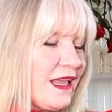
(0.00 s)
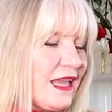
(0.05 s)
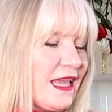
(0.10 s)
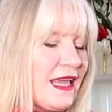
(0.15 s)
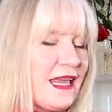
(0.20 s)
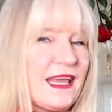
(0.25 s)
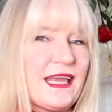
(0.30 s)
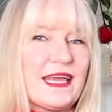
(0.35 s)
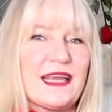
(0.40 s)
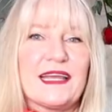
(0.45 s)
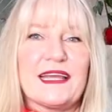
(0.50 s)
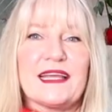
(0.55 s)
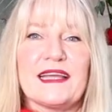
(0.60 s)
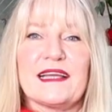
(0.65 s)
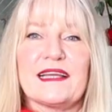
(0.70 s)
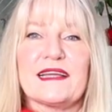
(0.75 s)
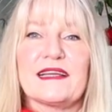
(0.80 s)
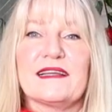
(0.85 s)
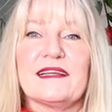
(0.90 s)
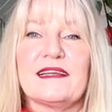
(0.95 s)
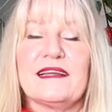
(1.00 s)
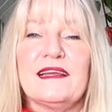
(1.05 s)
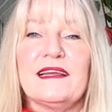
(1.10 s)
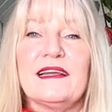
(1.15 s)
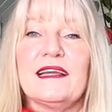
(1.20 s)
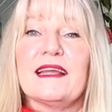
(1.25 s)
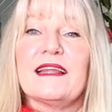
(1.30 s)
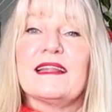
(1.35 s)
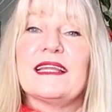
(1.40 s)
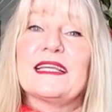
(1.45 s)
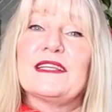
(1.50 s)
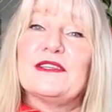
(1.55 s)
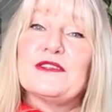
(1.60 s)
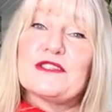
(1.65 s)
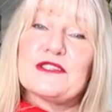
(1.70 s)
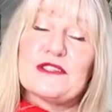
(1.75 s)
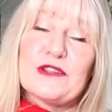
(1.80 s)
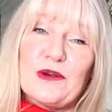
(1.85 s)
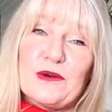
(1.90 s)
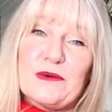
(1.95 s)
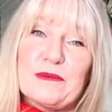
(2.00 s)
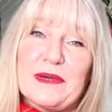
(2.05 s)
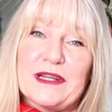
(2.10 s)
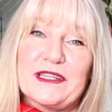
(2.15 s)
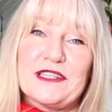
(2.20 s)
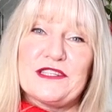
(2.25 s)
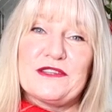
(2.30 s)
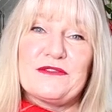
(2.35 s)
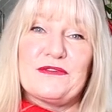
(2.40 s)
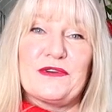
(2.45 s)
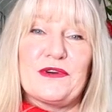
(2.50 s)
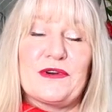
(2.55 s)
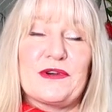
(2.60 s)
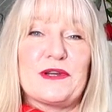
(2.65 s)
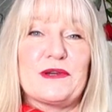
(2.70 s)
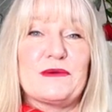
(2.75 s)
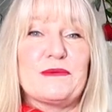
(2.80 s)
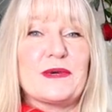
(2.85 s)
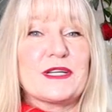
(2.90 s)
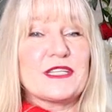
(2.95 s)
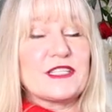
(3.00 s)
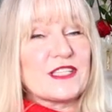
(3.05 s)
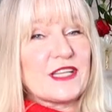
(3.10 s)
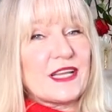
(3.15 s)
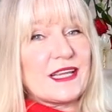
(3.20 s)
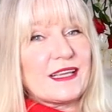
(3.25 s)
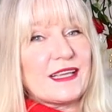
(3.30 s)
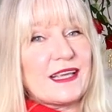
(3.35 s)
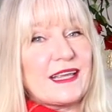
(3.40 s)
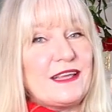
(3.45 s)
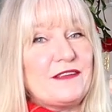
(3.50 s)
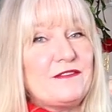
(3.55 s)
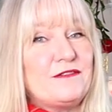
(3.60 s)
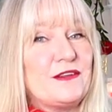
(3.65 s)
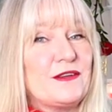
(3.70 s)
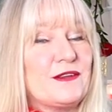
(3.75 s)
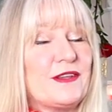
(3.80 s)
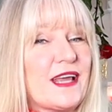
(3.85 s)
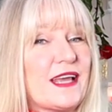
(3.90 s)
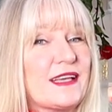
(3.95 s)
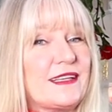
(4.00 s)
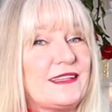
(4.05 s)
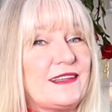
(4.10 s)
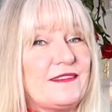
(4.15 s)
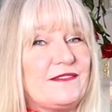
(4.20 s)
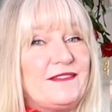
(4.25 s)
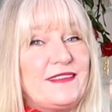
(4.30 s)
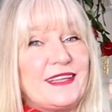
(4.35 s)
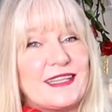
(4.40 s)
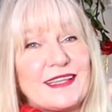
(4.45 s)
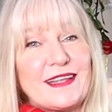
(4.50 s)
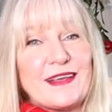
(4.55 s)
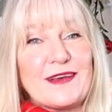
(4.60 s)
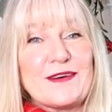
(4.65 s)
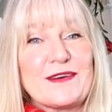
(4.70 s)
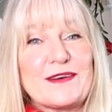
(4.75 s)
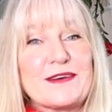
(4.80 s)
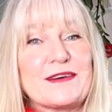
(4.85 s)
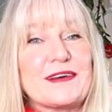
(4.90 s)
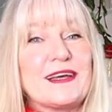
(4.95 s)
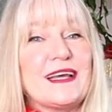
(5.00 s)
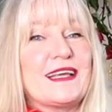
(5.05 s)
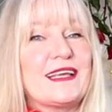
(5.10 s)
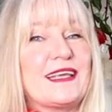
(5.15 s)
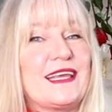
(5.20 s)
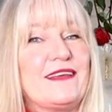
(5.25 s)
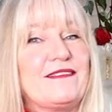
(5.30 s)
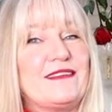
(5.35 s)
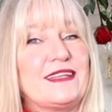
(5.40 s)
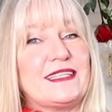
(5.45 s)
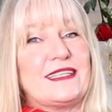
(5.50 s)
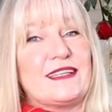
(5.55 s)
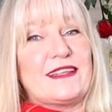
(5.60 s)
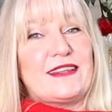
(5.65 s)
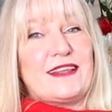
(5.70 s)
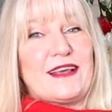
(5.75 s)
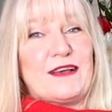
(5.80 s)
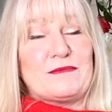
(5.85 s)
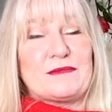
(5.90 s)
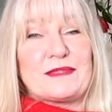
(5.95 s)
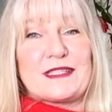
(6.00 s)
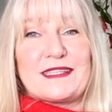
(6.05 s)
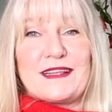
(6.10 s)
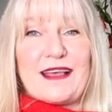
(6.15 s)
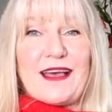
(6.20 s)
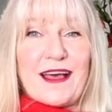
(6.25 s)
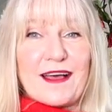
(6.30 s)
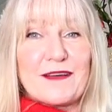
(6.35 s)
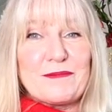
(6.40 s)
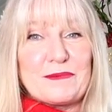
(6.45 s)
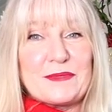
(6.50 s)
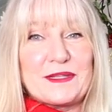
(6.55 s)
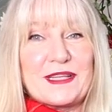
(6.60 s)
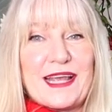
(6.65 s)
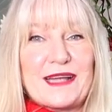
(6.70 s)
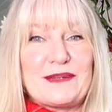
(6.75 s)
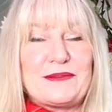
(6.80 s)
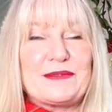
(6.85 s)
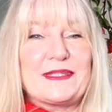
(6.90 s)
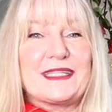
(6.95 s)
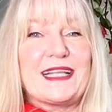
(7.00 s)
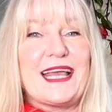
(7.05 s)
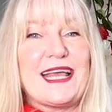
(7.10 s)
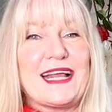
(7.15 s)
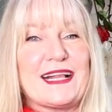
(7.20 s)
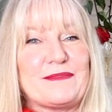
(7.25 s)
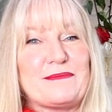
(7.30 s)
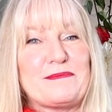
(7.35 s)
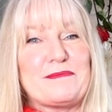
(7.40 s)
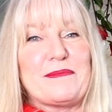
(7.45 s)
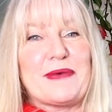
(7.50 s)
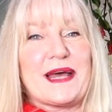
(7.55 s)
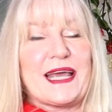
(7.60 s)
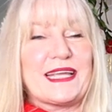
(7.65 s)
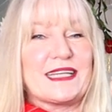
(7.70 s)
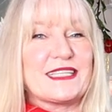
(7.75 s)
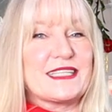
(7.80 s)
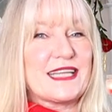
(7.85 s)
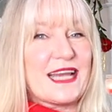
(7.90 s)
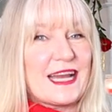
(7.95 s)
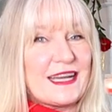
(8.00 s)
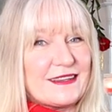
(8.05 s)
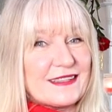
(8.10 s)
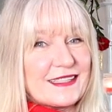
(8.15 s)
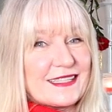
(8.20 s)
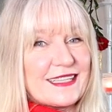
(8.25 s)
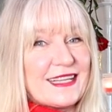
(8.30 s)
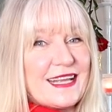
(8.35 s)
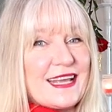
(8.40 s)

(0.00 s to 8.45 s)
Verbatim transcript: Uh, Thank you so much for watching. If you like the video, give it a thumbs up. That will help my channel.